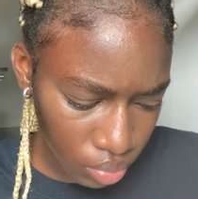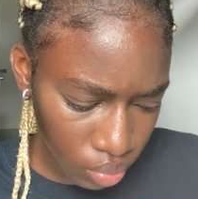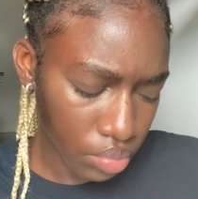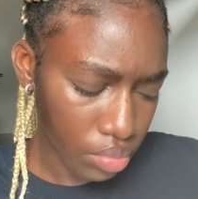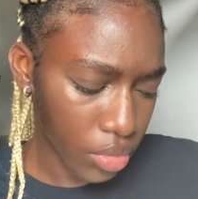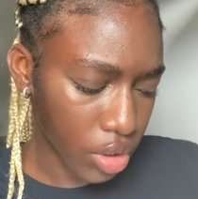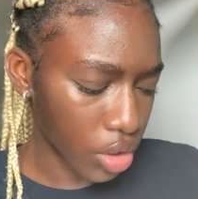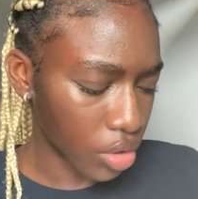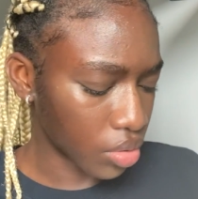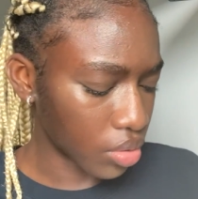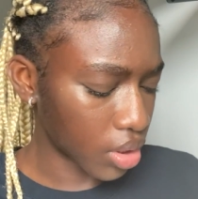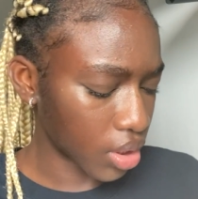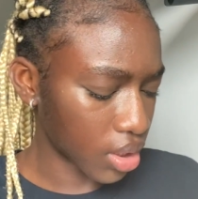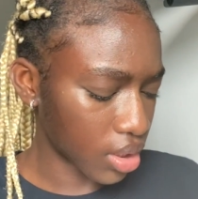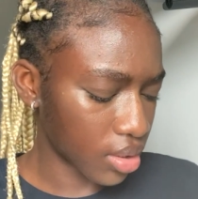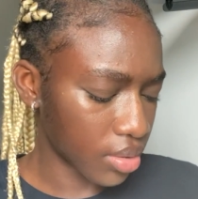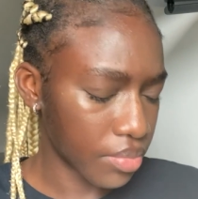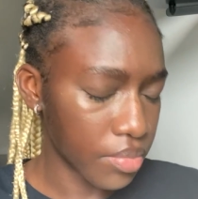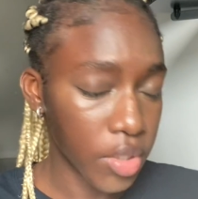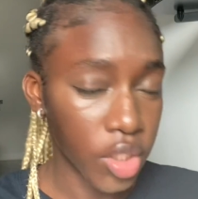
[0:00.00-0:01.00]
No, they
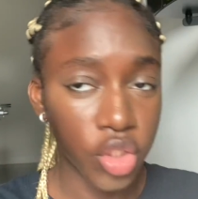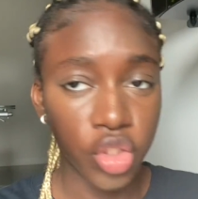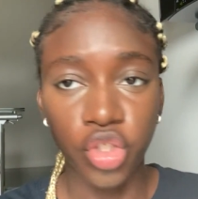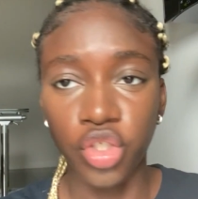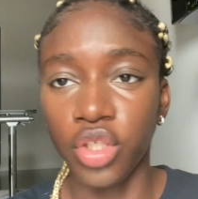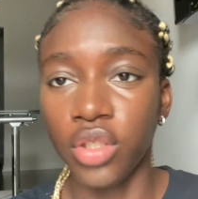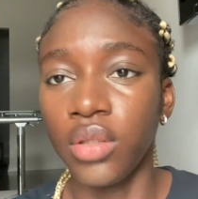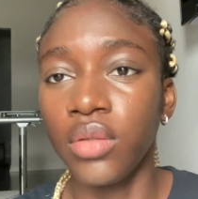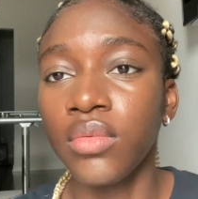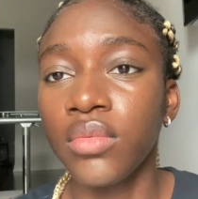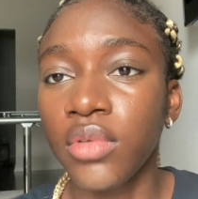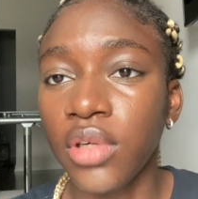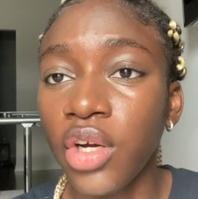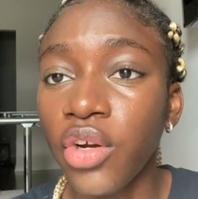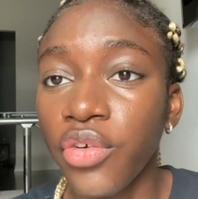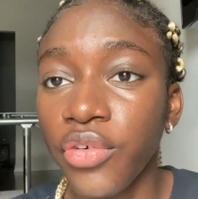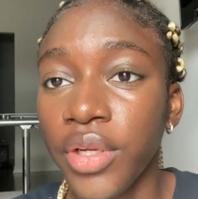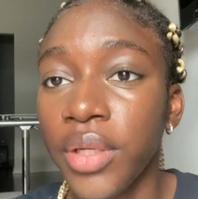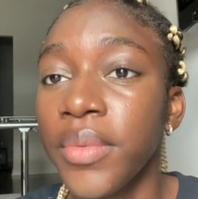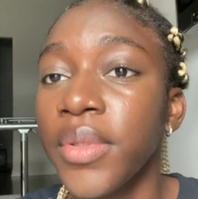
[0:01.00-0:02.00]
didn't mention
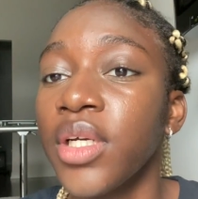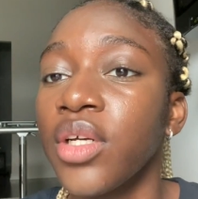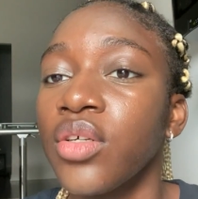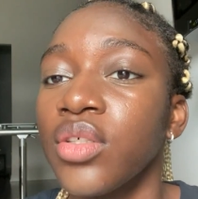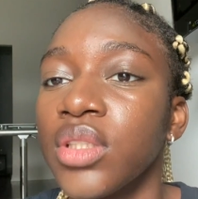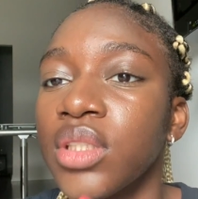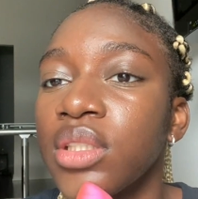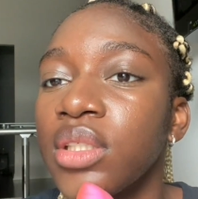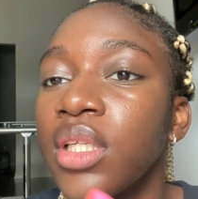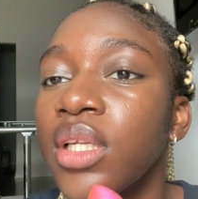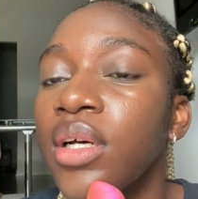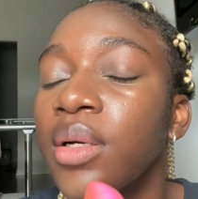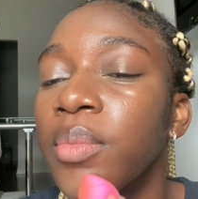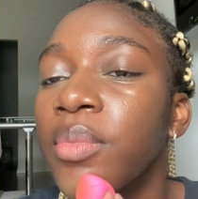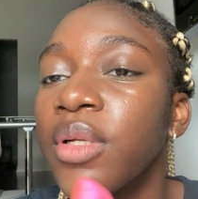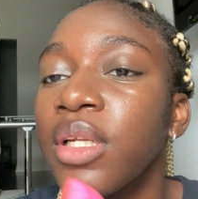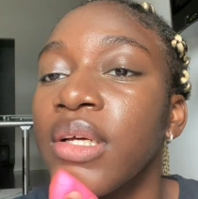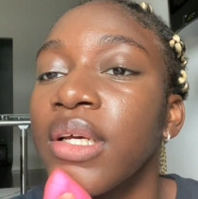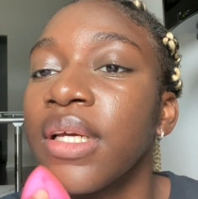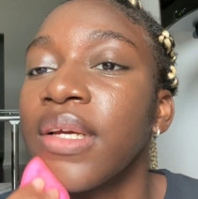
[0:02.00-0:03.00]
creamy concealer,
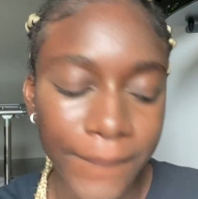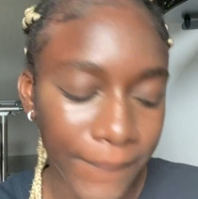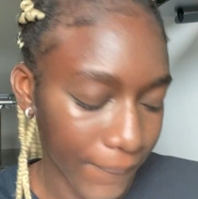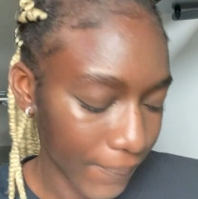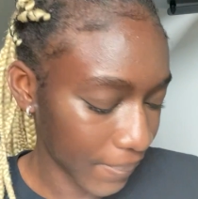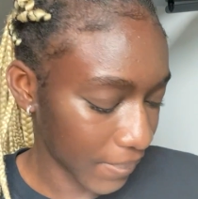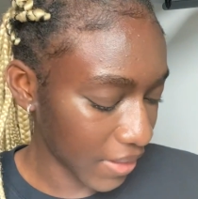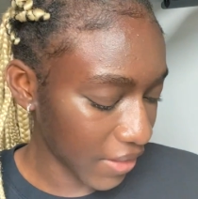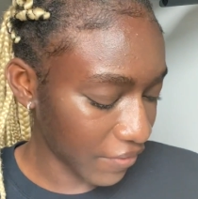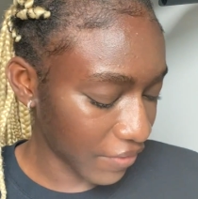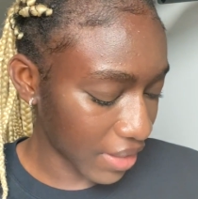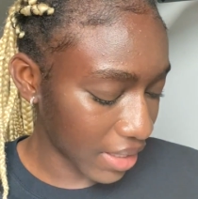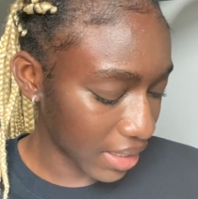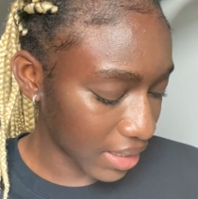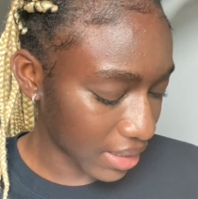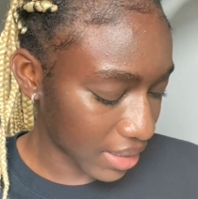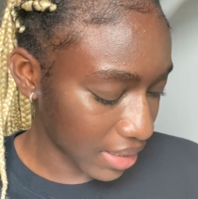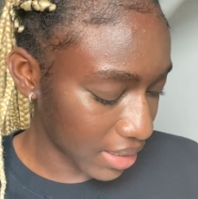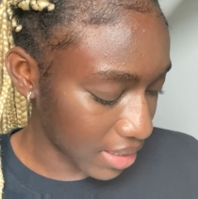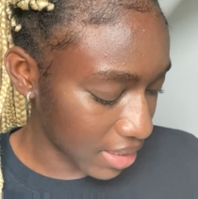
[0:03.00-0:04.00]
but like, if
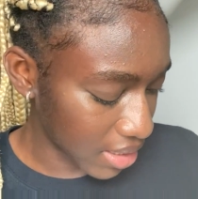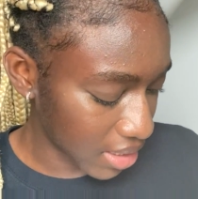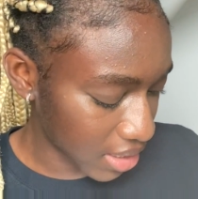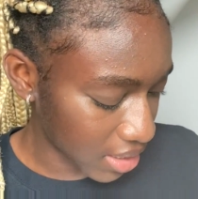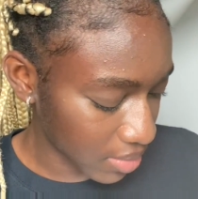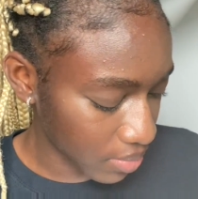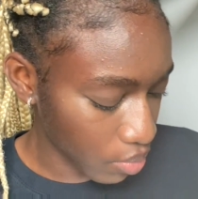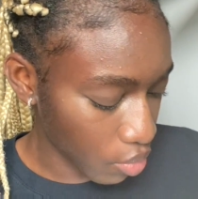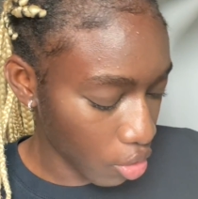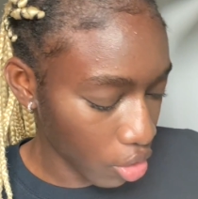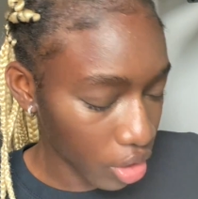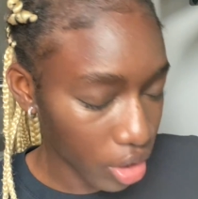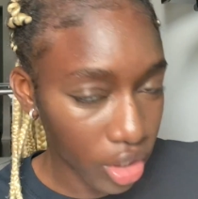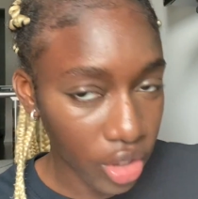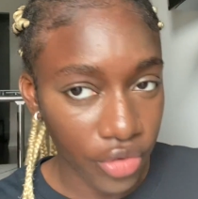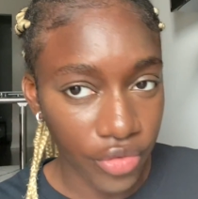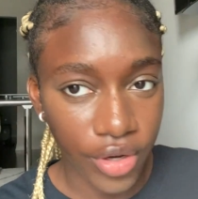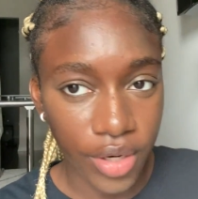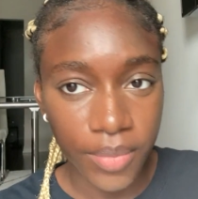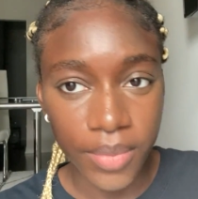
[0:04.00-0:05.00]
anything, it's more
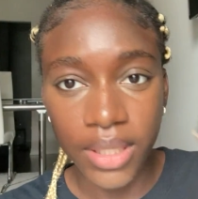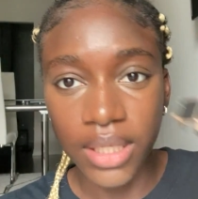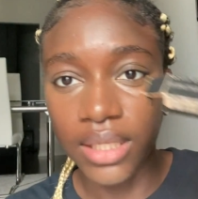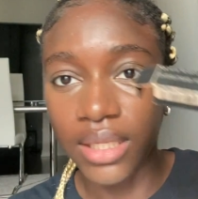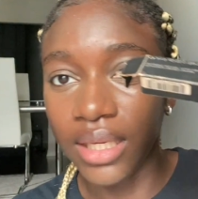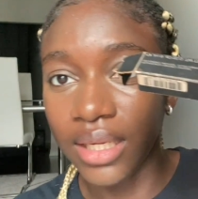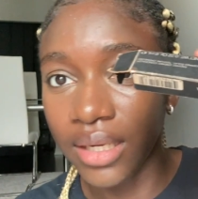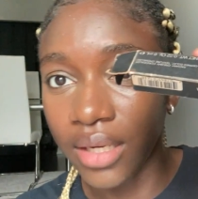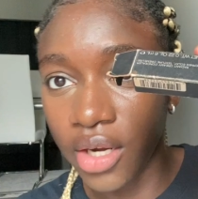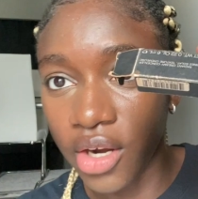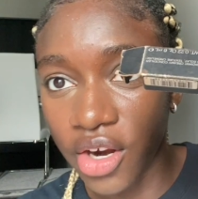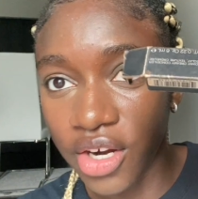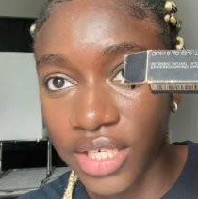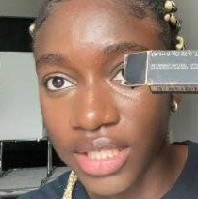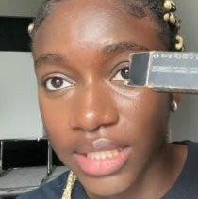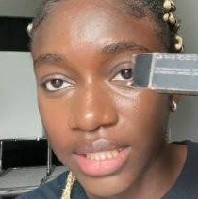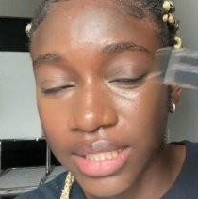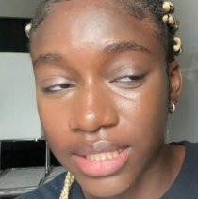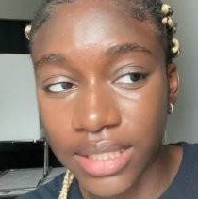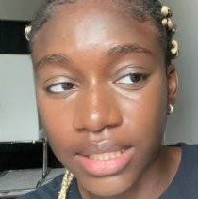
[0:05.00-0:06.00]
creamy than
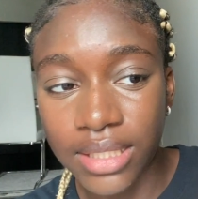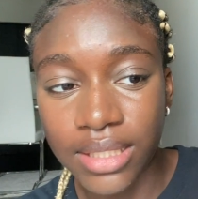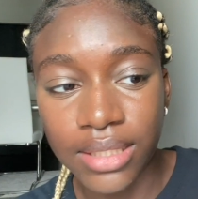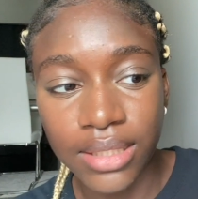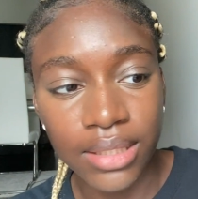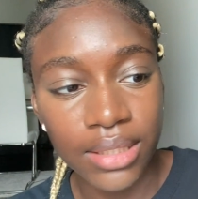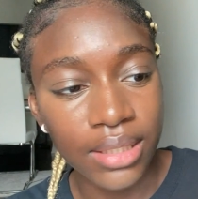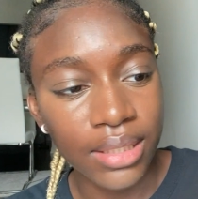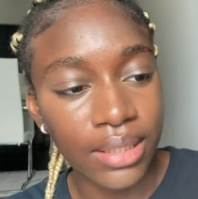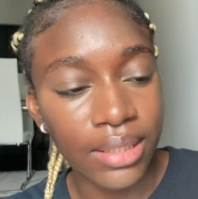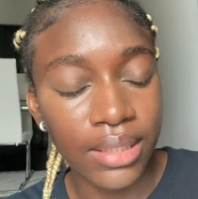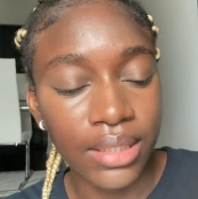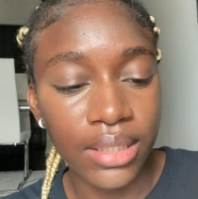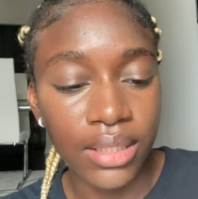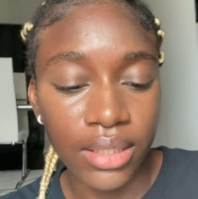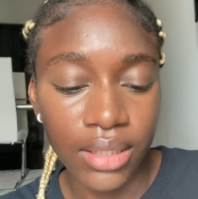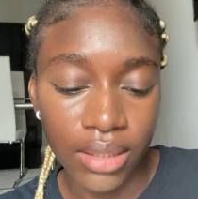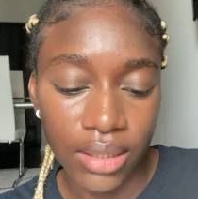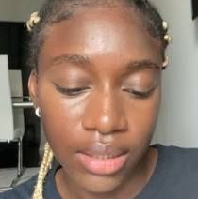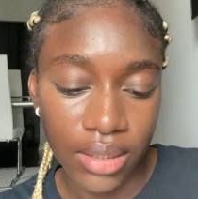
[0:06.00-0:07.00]
NARS's
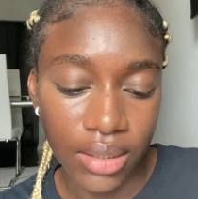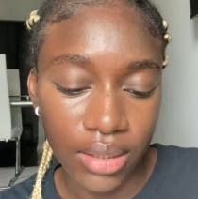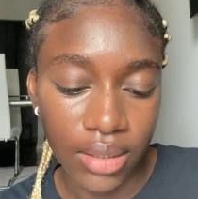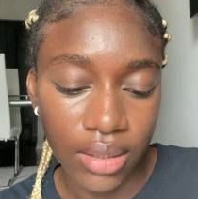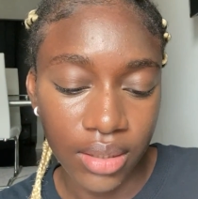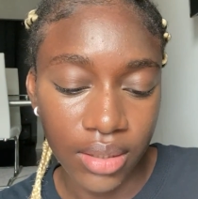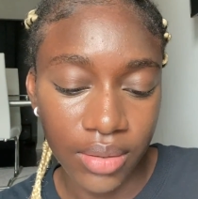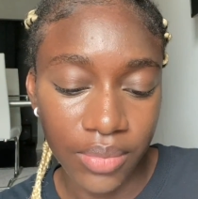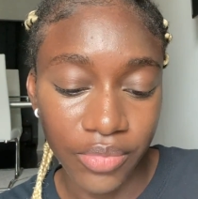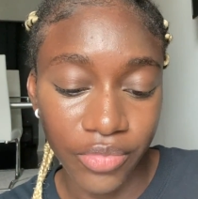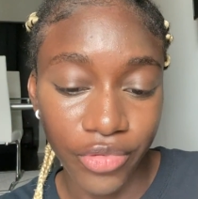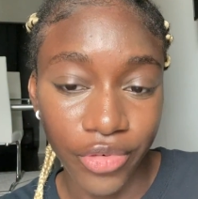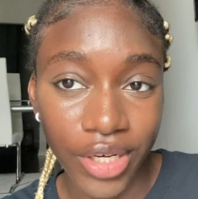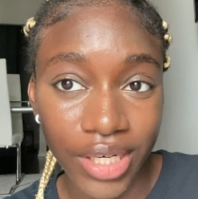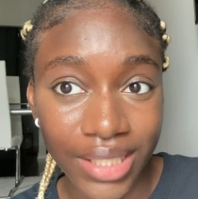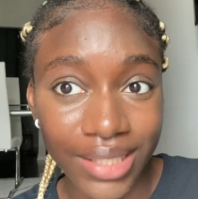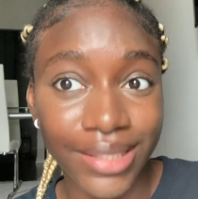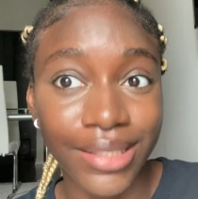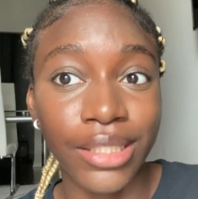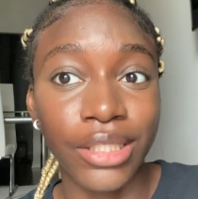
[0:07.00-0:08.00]

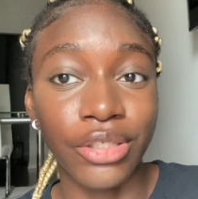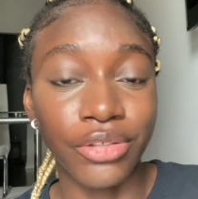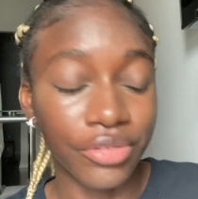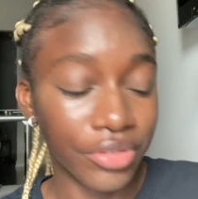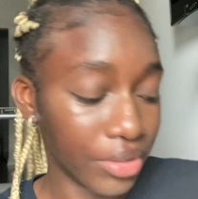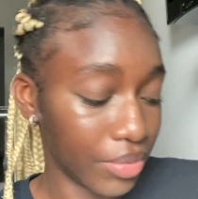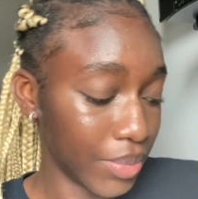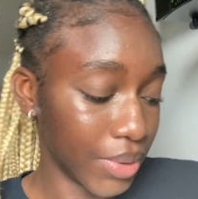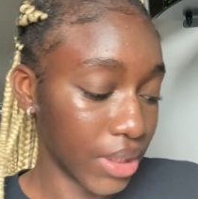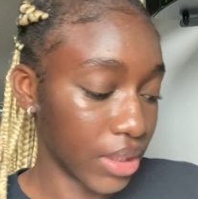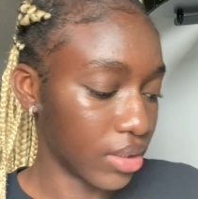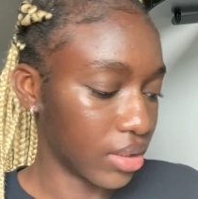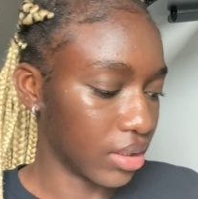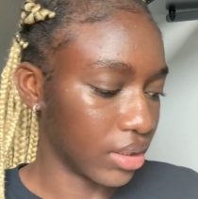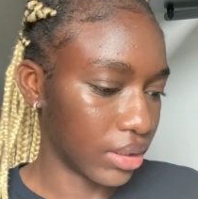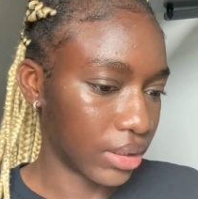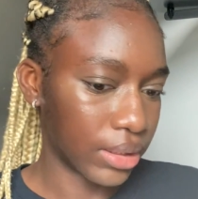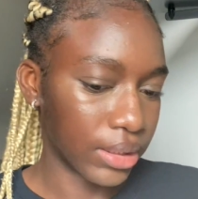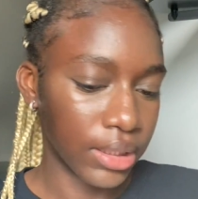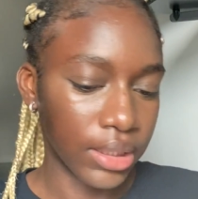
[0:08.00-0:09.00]
Radiant Creamy
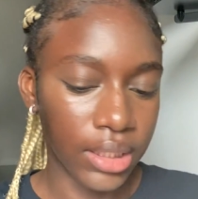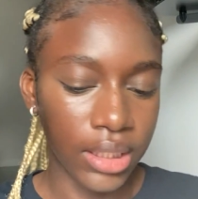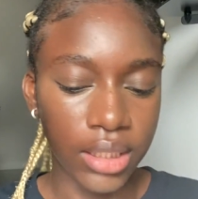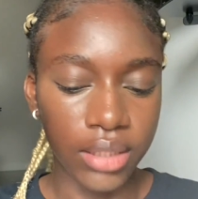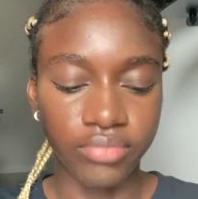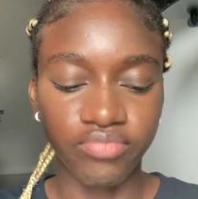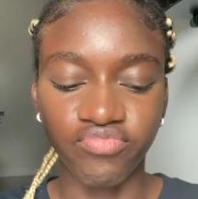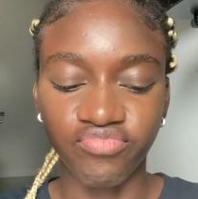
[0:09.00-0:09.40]
Concealer